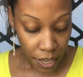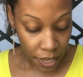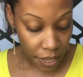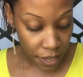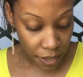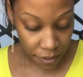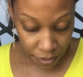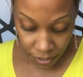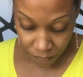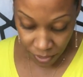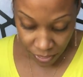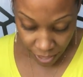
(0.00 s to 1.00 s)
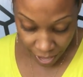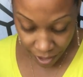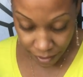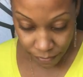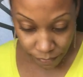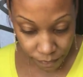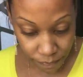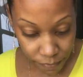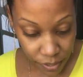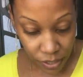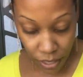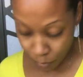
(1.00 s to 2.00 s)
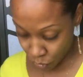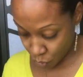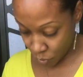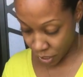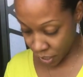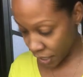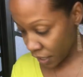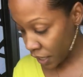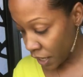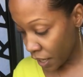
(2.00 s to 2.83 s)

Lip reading: and even that is coming to an end.